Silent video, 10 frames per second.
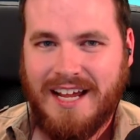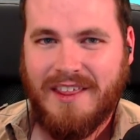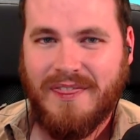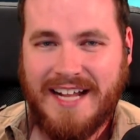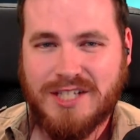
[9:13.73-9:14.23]

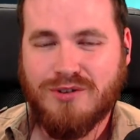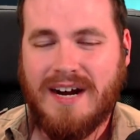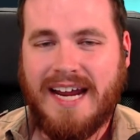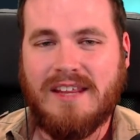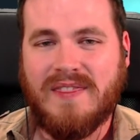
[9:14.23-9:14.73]
That's
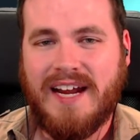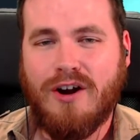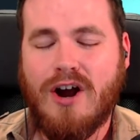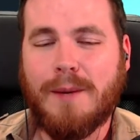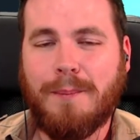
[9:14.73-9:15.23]
right, there
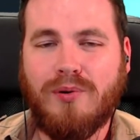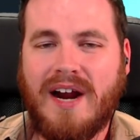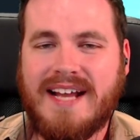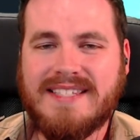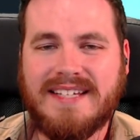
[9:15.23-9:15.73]
are
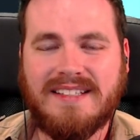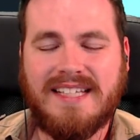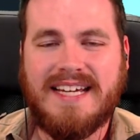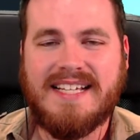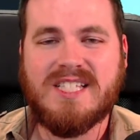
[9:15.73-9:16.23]

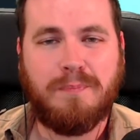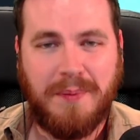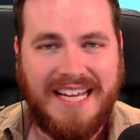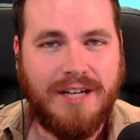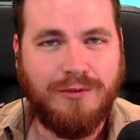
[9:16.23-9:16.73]
presently
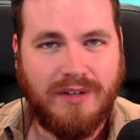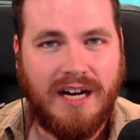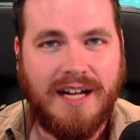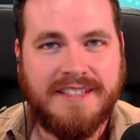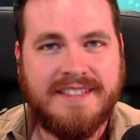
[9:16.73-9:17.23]
speed
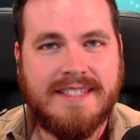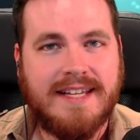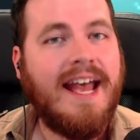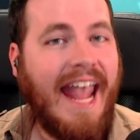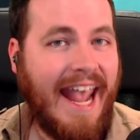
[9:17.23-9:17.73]
runs,
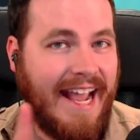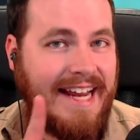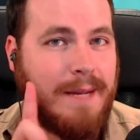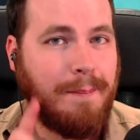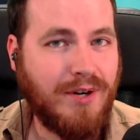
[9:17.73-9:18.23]

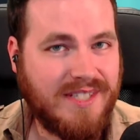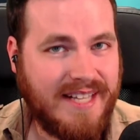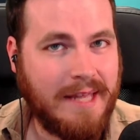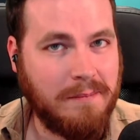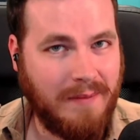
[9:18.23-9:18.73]
any
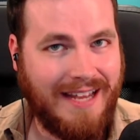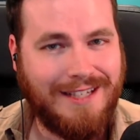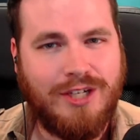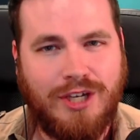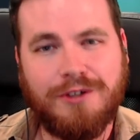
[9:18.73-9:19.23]
percent
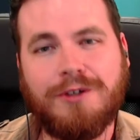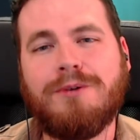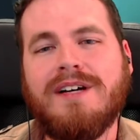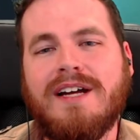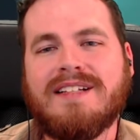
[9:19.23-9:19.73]
mind
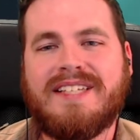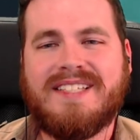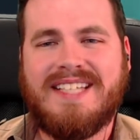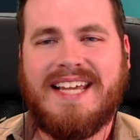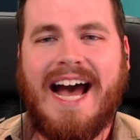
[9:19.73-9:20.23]
you, to
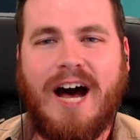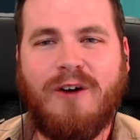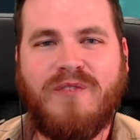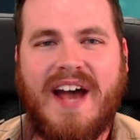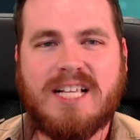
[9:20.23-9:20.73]
see how
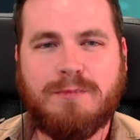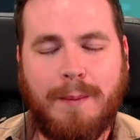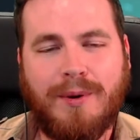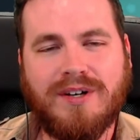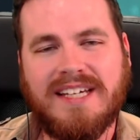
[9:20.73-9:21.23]
fast
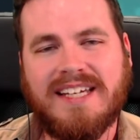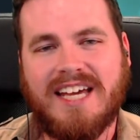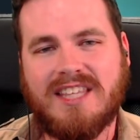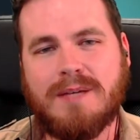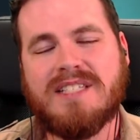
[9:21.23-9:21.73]
people can
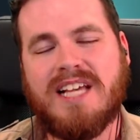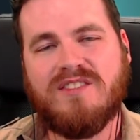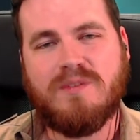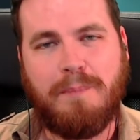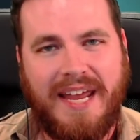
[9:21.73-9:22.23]
get
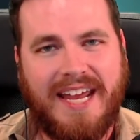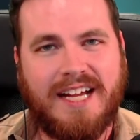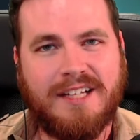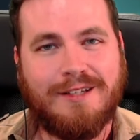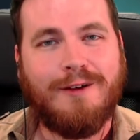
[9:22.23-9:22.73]
themselves
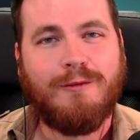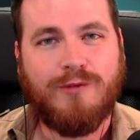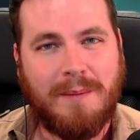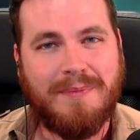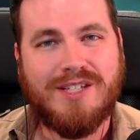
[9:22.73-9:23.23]
banned
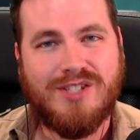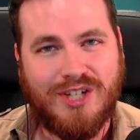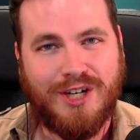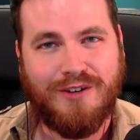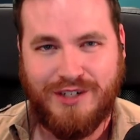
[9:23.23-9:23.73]
from the
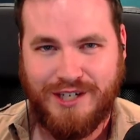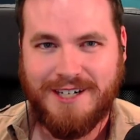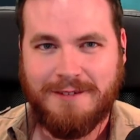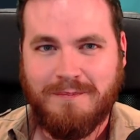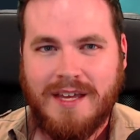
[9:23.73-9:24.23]

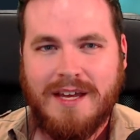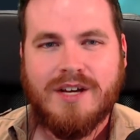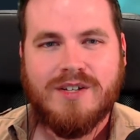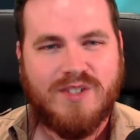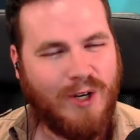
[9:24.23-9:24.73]
server.
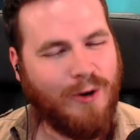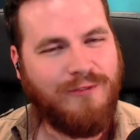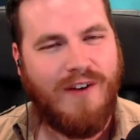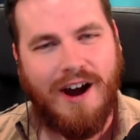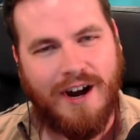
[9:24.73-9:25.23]
So
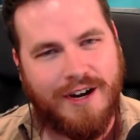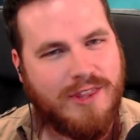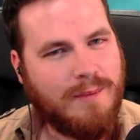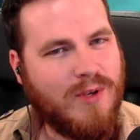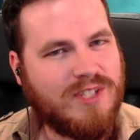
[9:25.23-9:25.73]
far,
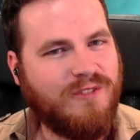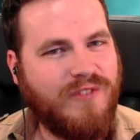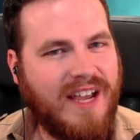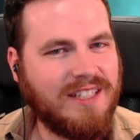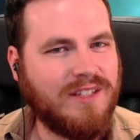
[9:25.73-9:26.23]
the most
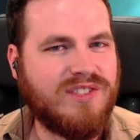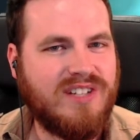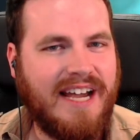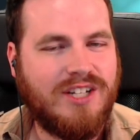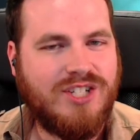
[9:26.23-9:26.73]
effective
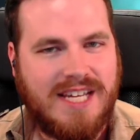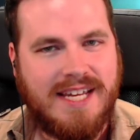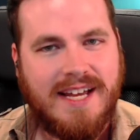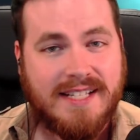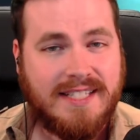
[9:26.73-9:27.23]

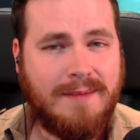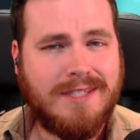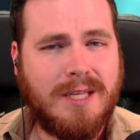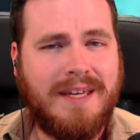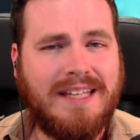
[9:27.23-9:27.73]
strategy seems
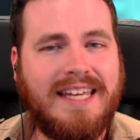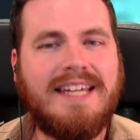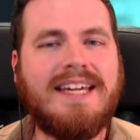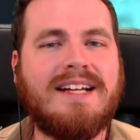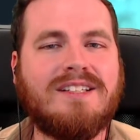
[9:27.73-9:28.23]
to be
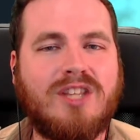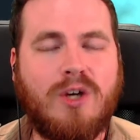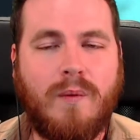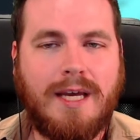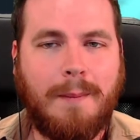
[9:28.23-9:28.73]
linking to the
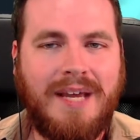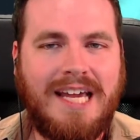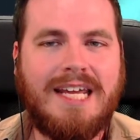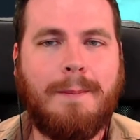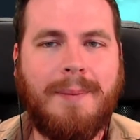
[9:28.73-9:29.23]

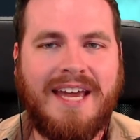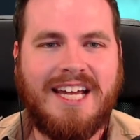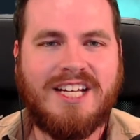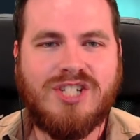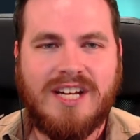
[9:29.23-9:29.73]
Wikipedia
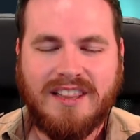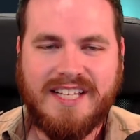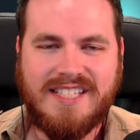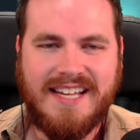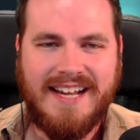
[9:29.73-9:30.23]
page
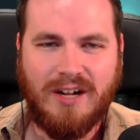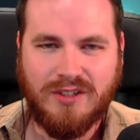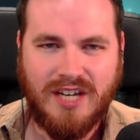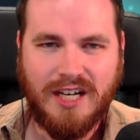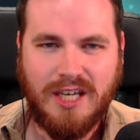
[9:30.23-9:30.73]
listing out
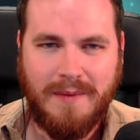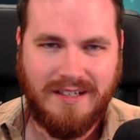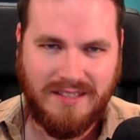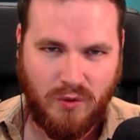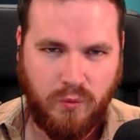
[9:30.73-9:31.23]

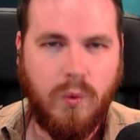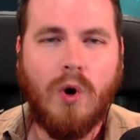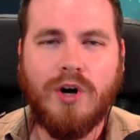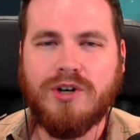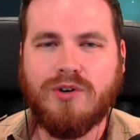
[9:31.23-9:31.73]
documented
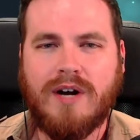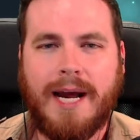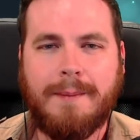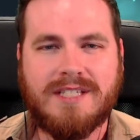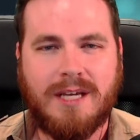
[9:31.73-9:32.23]
war
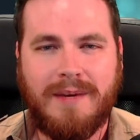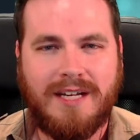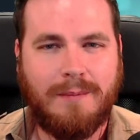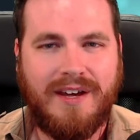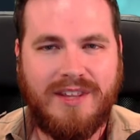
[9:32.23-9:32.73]
crimes
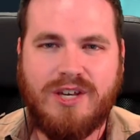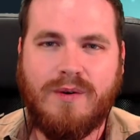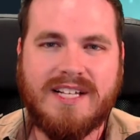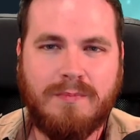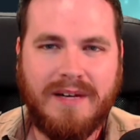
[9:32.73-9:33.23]
committed by the
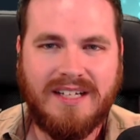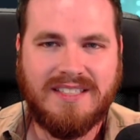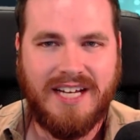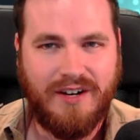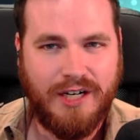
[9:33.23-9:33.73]
US
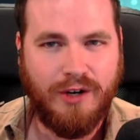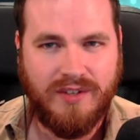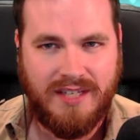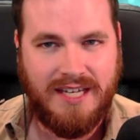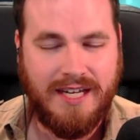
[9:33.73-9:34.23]
military over
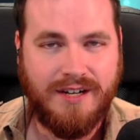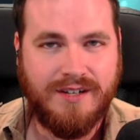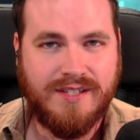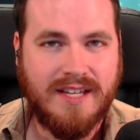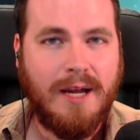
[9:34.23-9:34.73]
the
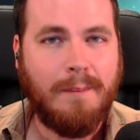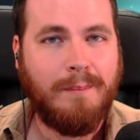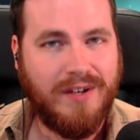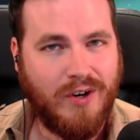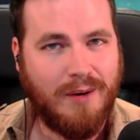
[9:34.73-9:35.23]
years,
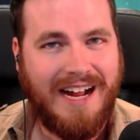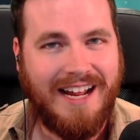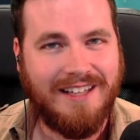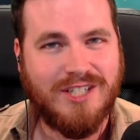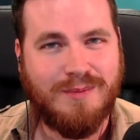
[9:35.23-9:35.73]
but your
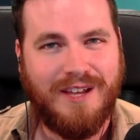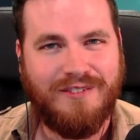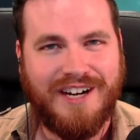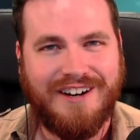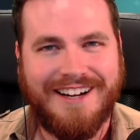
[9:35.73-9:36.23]
mileage may
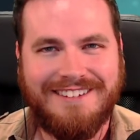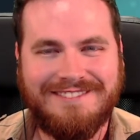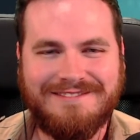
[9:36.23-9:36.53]
vary.